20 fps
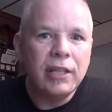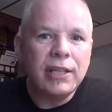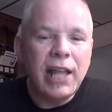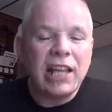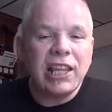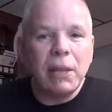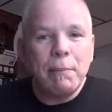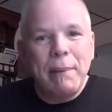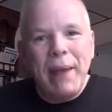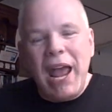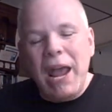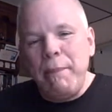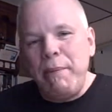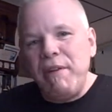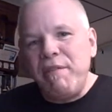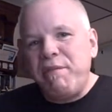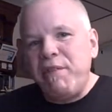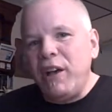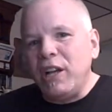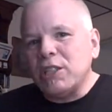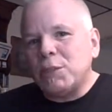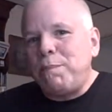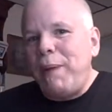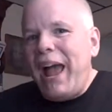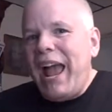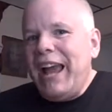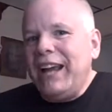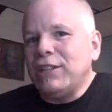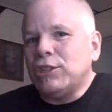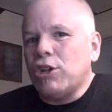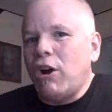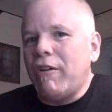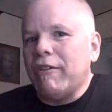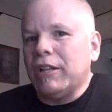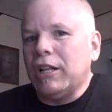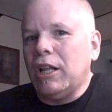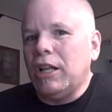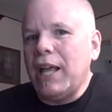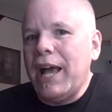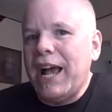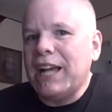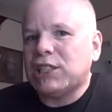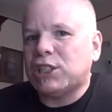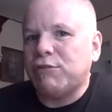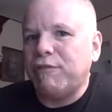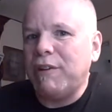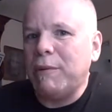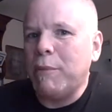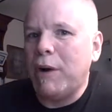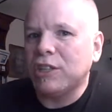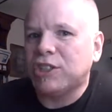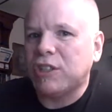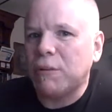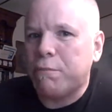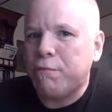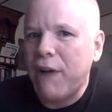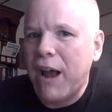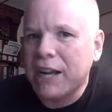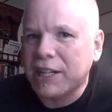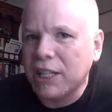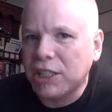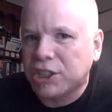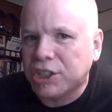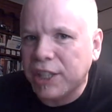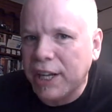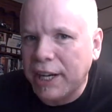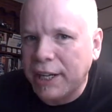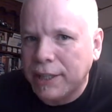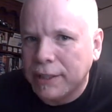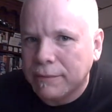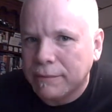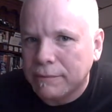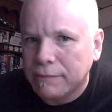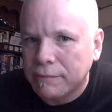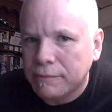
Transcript: that the baby feels pain during the last 3 months of pregnancy.